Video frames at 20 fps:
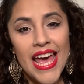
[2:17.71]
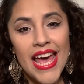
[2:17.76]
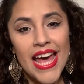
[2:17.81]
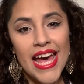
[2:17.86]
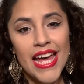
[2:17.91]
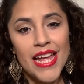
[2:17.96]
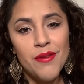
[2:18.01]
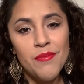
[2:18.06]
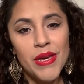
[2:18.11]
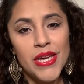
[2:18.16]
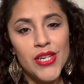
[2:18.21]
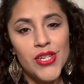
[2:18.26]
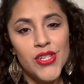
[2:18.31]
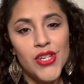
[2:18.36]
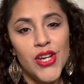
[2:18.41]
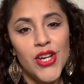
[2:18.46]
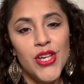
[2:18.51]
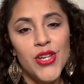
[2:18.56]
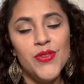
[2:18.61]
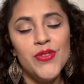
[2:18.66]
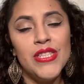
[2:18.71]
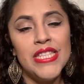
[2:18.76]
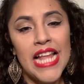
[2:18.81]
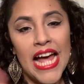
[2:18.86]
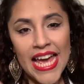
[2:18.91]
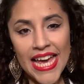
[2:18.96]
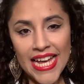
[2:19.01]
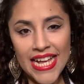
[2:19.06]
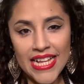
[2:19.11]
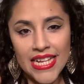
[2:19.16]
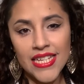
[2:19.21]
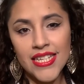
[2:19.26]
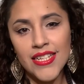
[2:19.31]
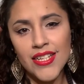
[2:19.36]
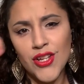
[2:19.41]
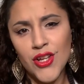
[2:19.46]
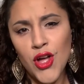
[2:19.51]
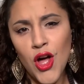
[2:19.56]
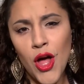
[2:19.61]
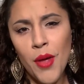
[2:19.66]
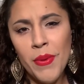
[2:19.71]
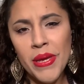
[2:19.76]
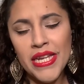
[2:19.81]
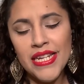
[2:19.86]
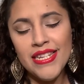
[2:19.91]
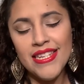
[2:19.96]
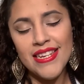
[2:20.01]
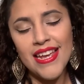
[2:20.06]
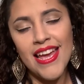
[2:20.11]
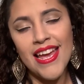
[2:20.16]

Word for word: And make sure you like, comment,